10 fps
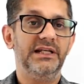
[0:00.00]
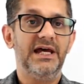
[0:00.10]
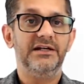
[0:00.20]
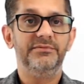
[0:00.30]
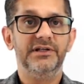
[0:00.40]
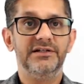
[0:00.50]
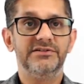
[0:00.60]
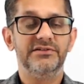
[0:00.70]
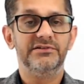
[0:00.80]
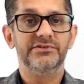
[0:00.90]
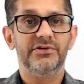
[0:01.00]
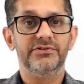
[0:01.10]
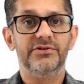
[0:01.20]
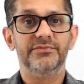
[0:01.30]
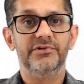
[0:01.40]

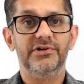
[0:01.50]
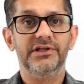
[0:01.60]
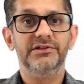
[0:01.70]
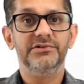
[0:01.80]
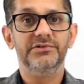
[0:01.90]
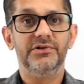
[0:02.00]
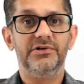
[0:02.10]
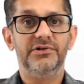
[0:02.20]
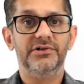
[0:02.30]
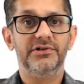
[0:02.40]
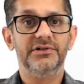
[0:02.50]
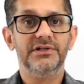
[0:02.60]
admin@cirrus.com.au, or